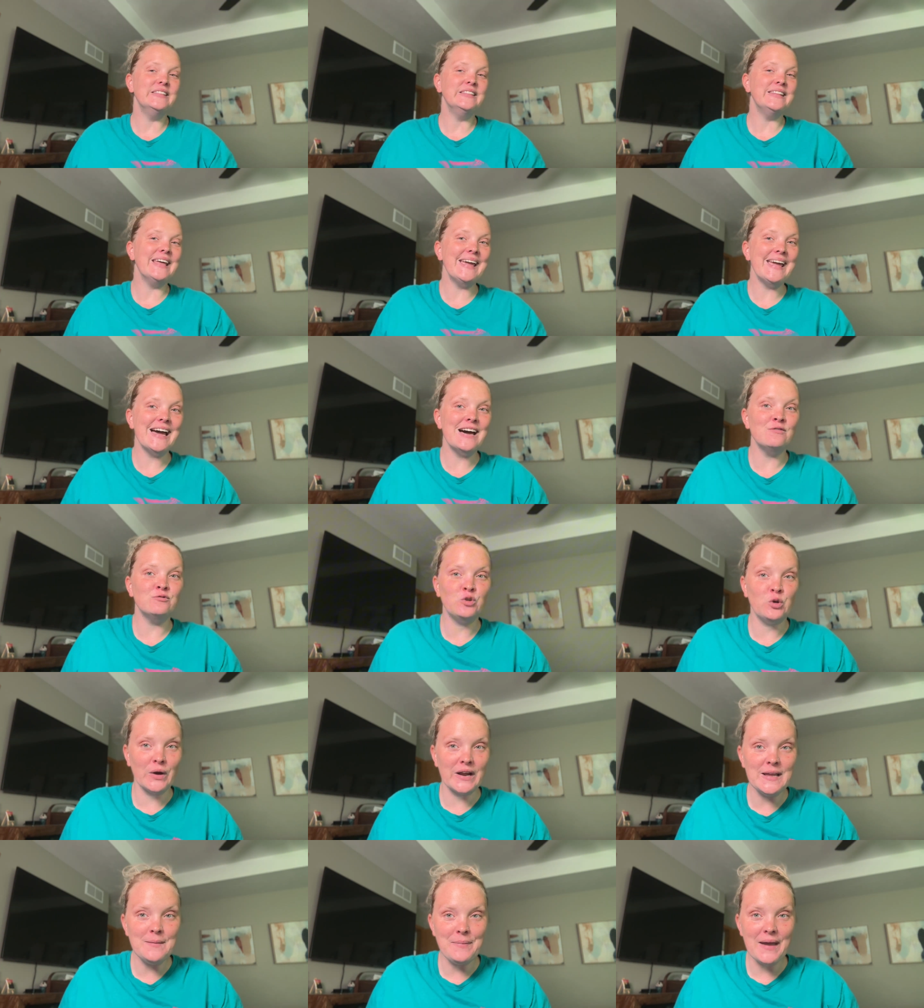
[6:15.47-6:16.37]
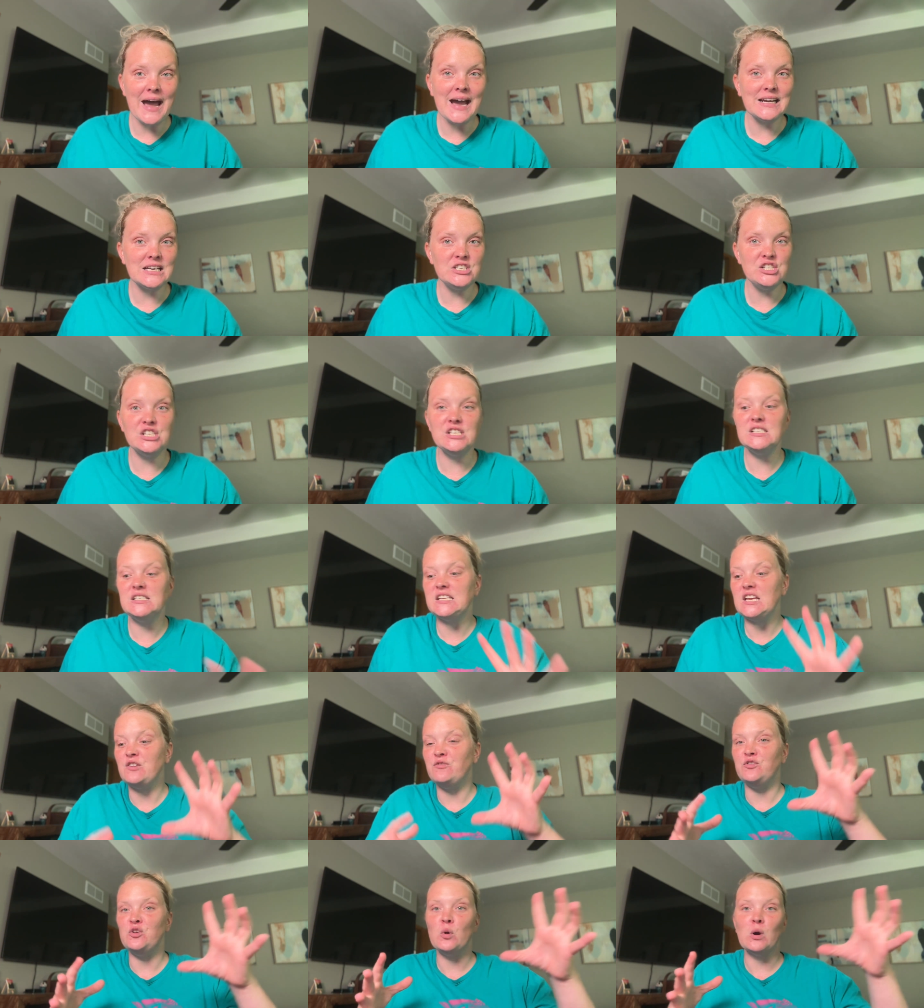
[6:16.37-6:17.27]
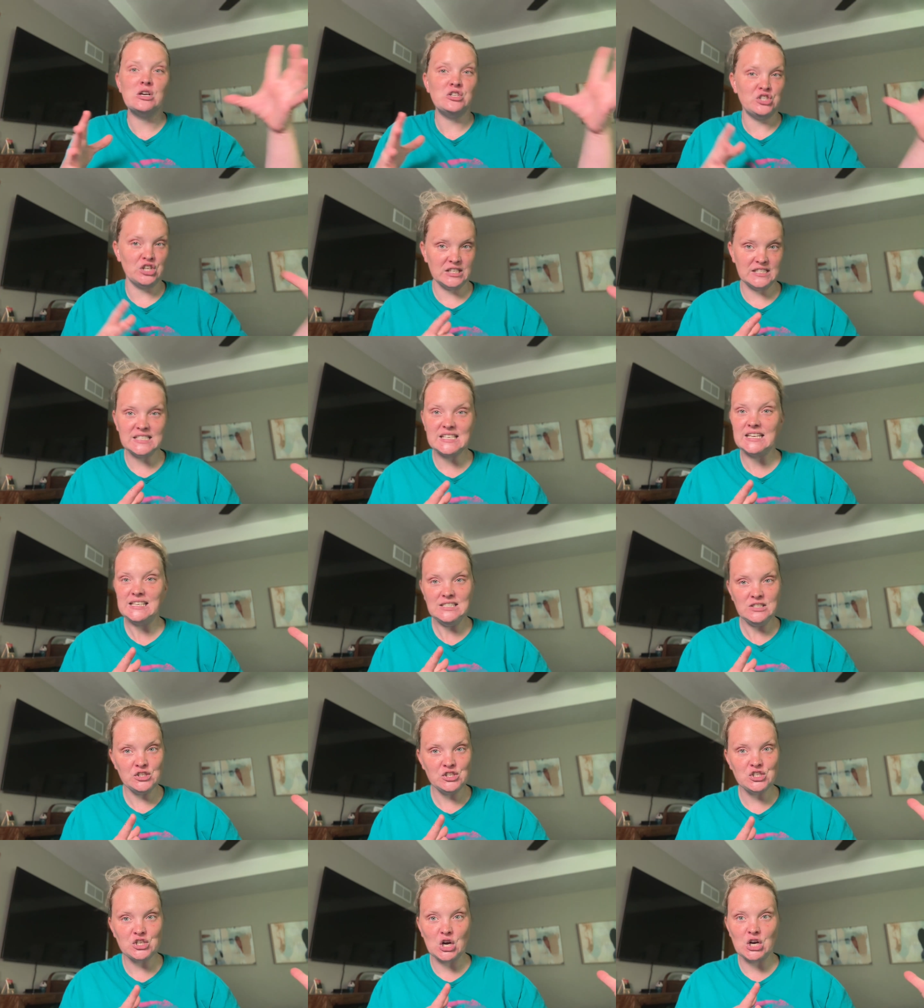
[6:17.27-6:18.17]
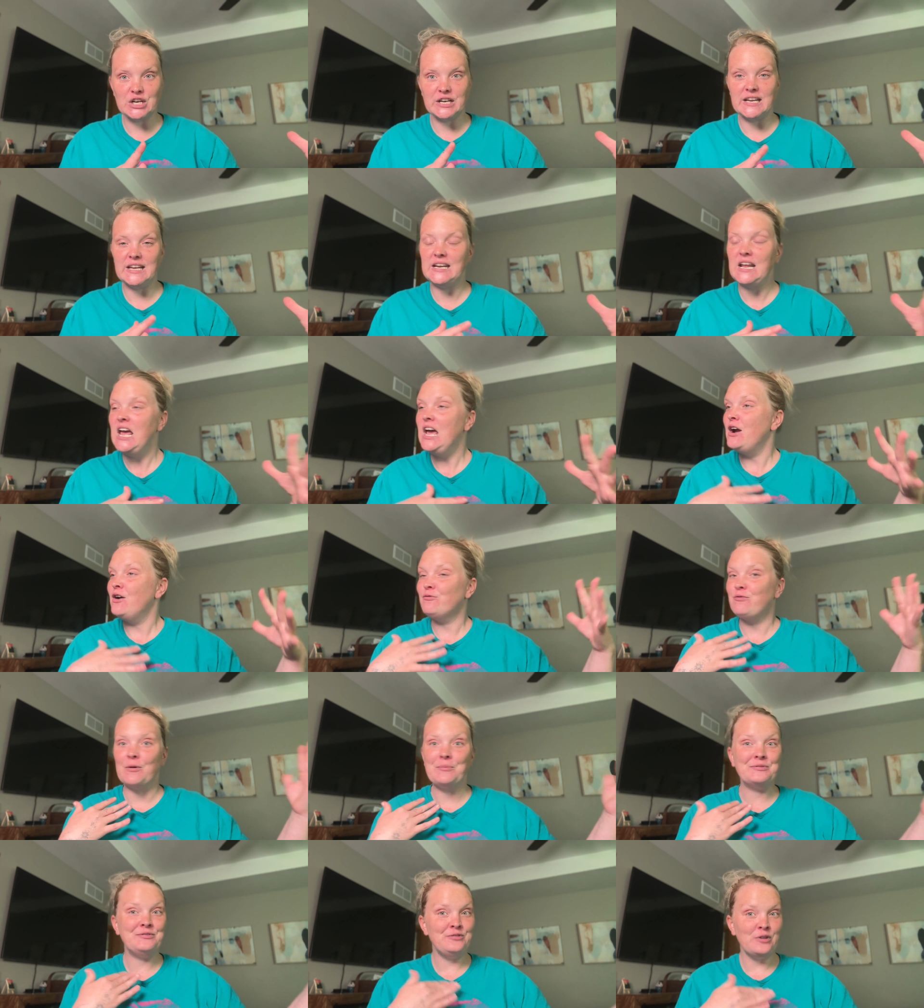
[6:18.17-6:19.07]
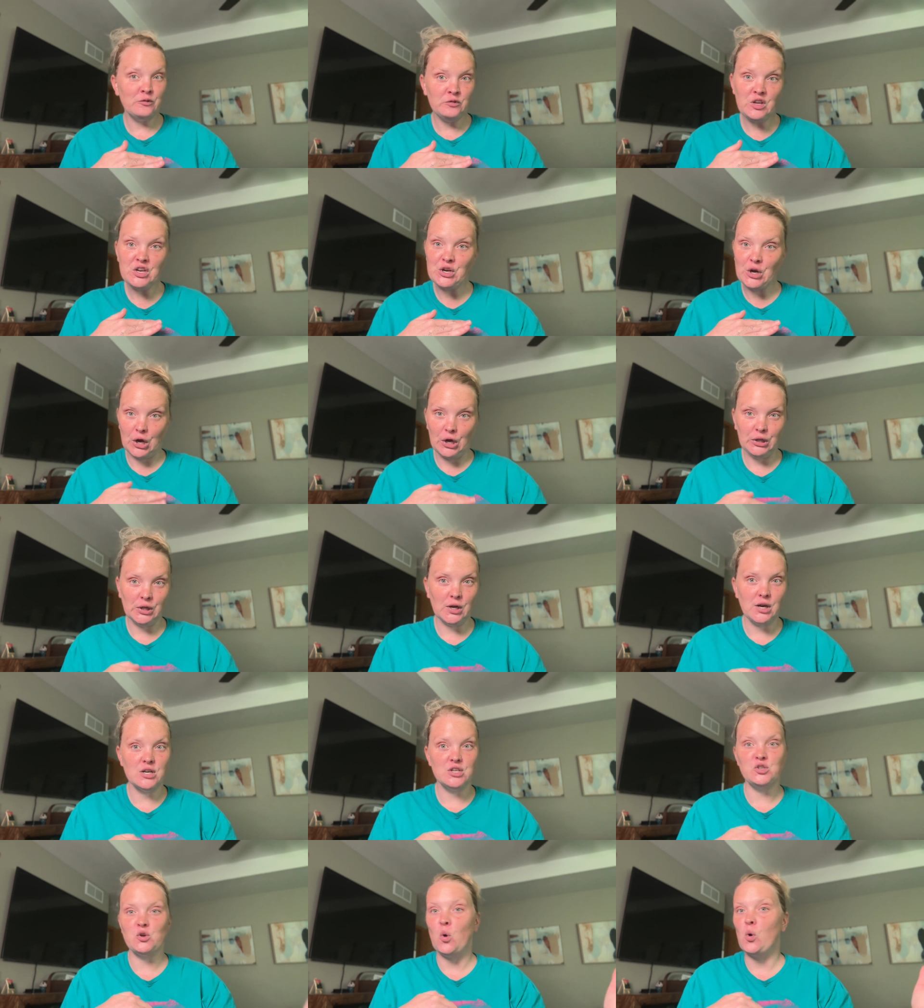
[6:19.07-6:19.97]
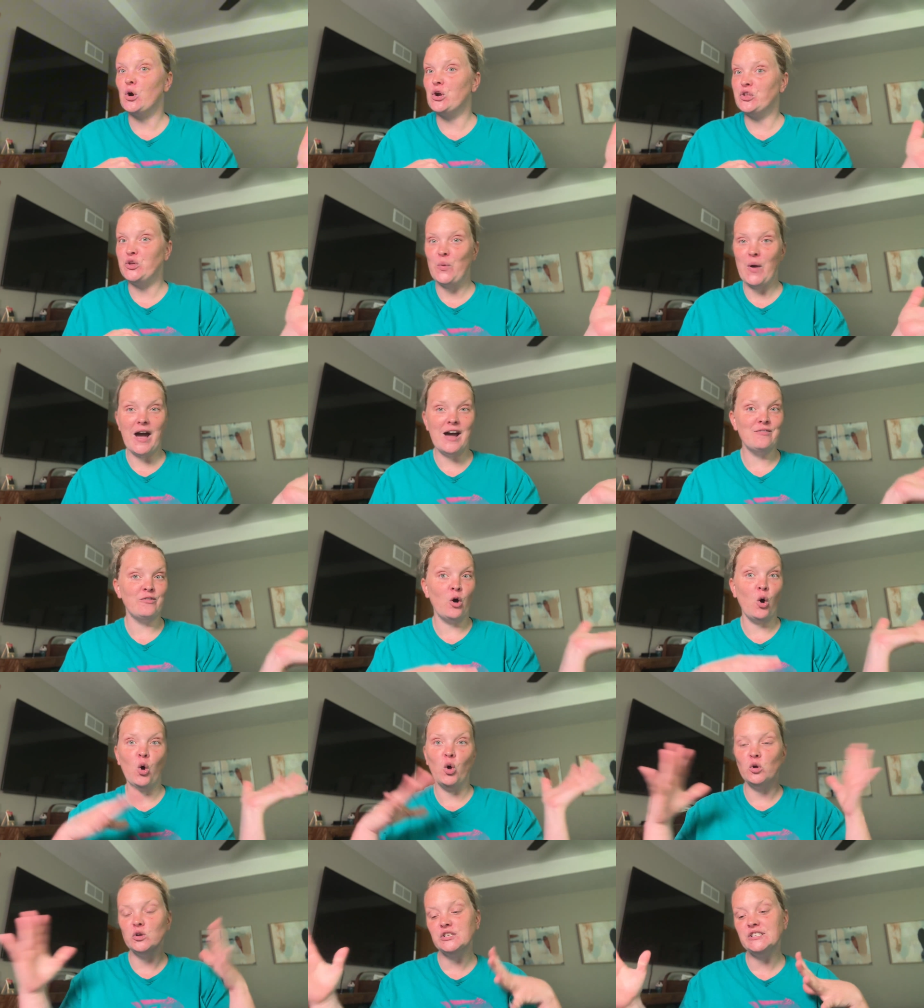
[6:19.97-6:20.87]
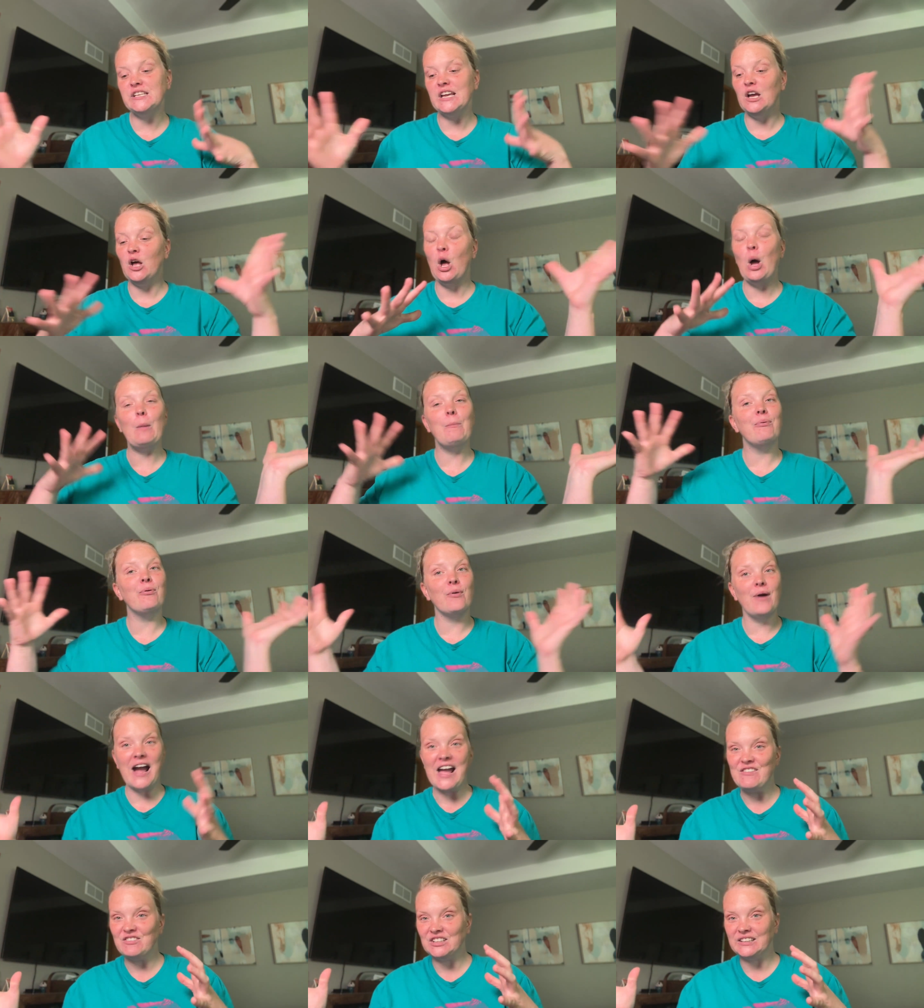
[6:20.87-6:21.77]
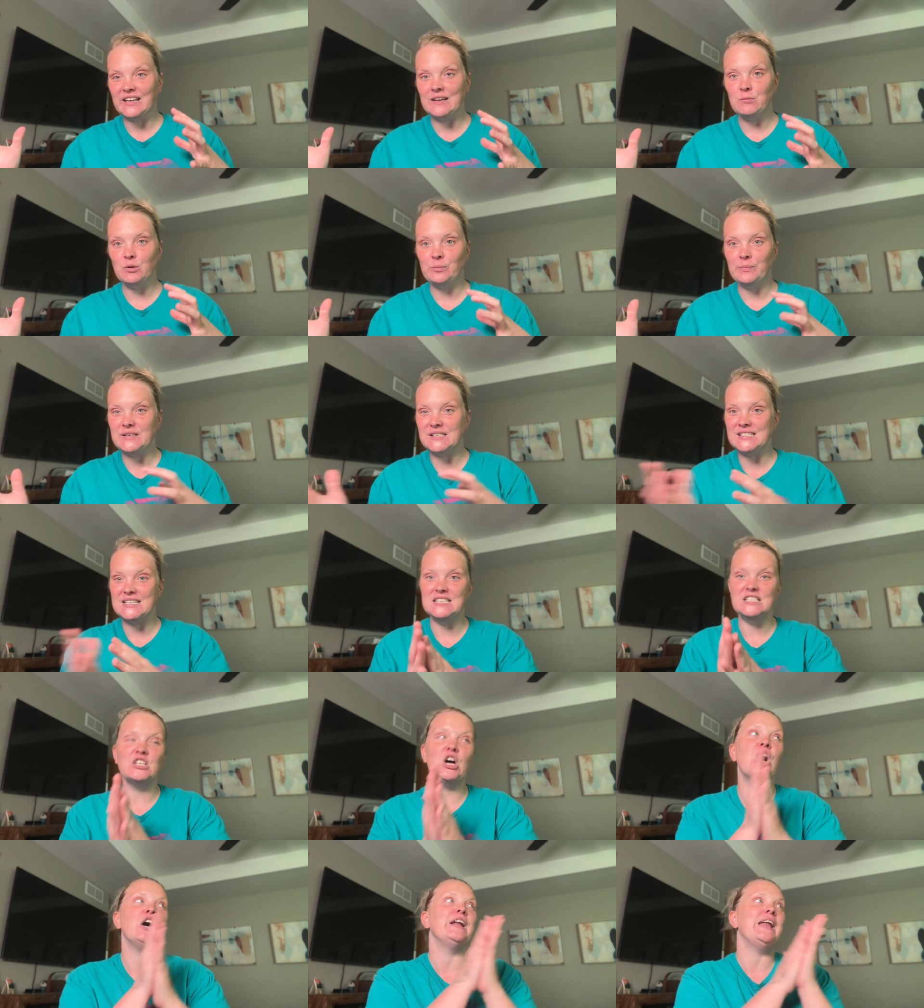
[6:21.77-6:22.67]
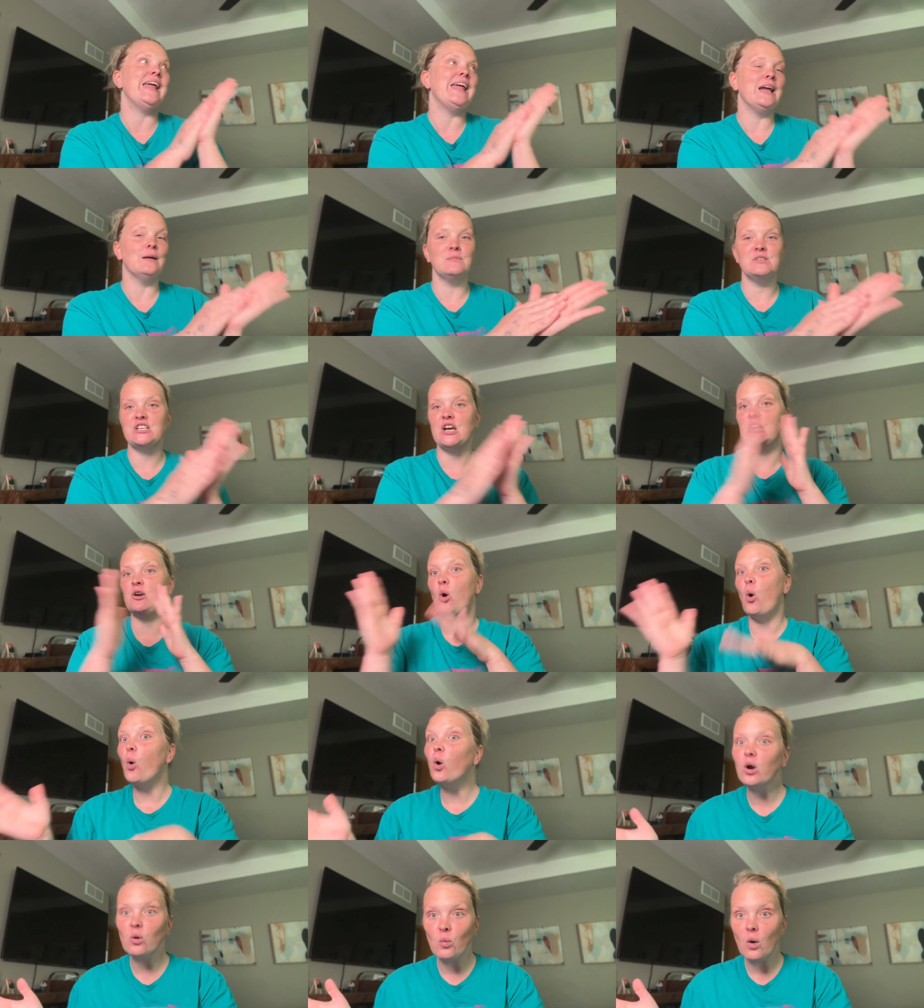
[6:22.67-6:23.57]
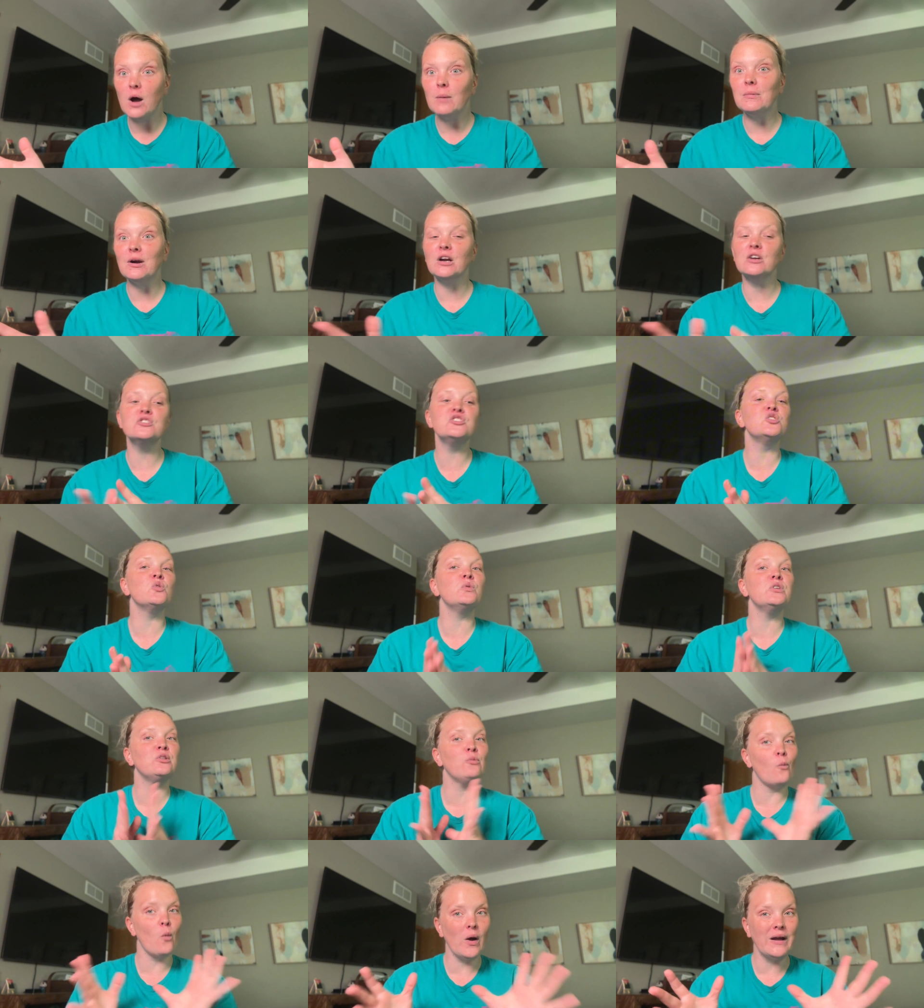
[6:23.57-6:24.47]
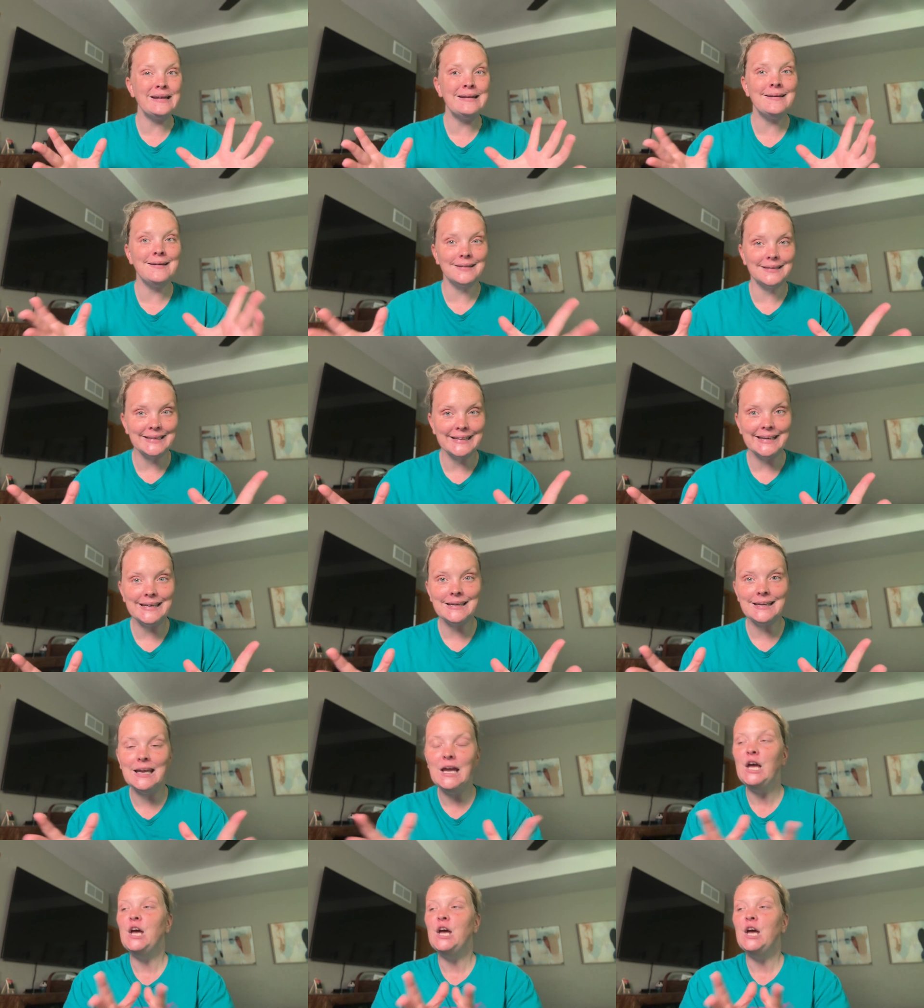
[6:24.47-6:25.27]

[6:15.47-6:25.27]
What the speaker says: They have great packages if you are just getting started from $50, or you have a wholesale private label business on Amazon or Walmart. So with one click,